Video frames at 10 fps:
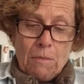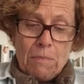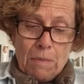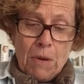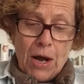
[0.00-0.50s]

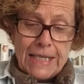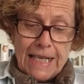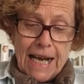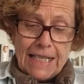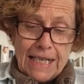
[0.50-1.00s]
But my
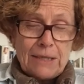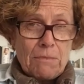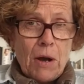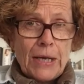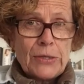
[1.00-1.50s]
dad doesn't
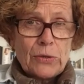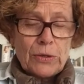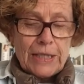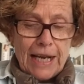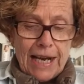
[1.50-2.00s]
mind your
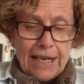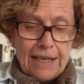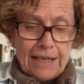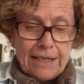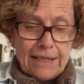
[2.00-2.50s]
dad.
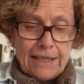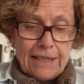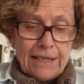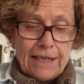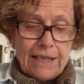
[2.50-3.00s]

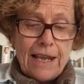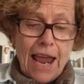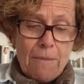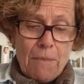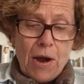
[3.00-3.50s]

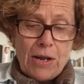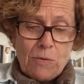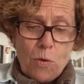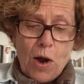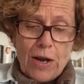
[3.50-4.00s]
Yeah, mine
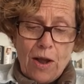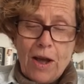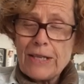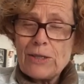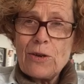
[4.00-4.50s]
quite
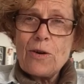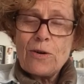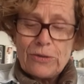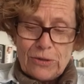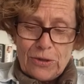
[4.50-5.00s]
likes
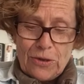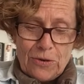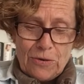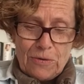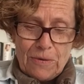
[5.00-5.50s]
yours
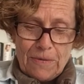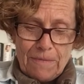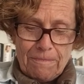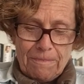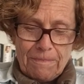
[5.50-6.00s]
too.
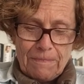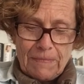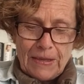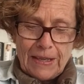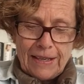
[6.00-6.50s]

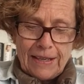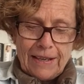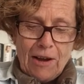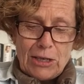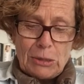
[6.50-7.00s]

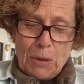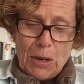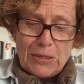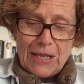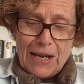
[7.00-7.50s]
I
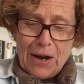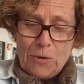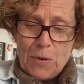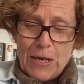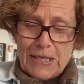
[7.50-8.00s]
suppose they don't
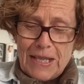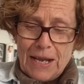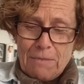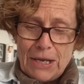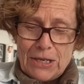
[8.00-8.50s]
always
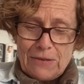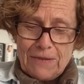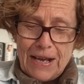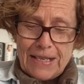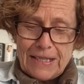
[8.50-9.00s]
think much of
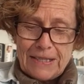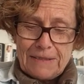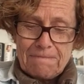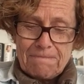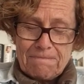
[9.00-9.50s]
us.
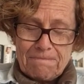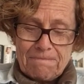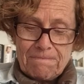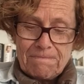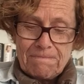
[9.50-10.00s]

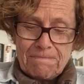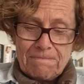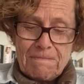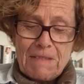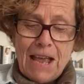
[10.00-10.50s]

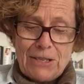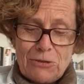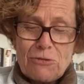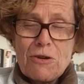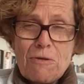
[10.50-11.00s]
That's
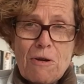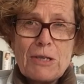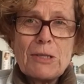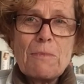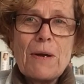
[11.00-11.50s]
true, I
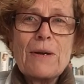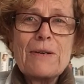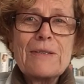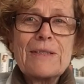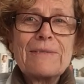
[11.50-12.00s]

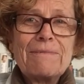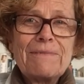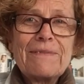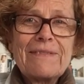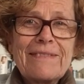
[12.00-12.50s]
suppose.
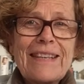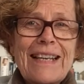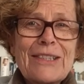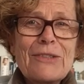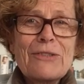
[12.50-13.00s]

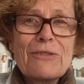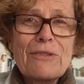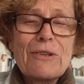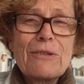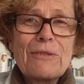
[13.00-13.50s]
That's
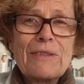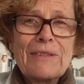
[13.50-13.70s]
true.